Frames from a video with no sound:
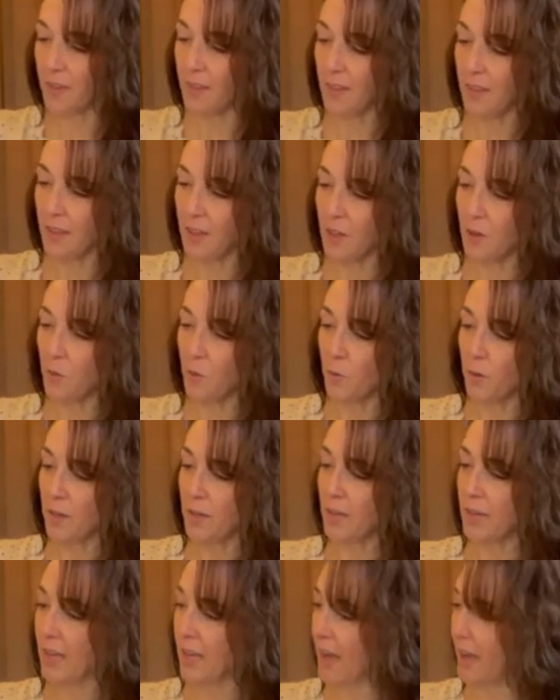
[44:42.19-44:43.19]
that you
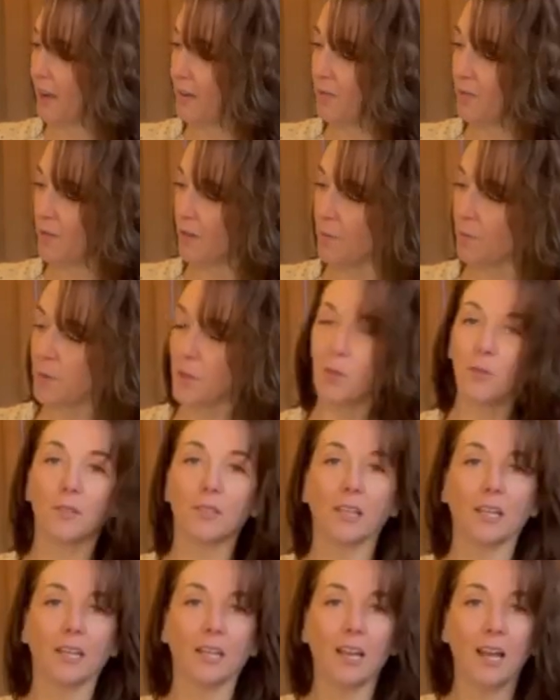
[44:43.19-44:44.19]
wouldn't get from
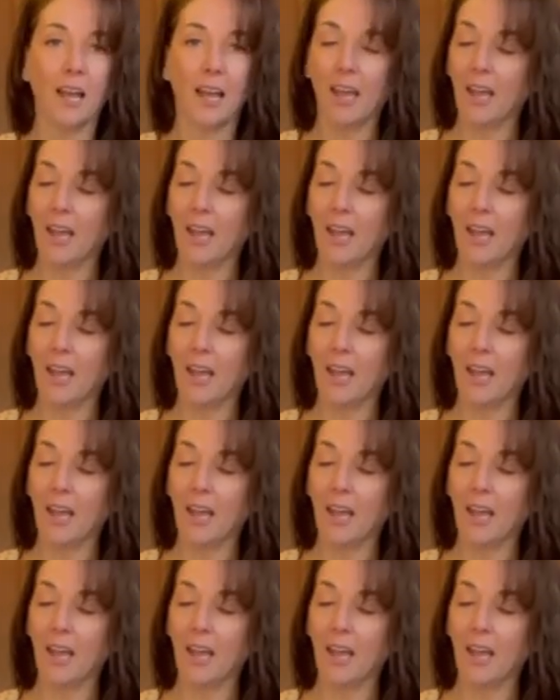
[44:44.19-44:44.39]
using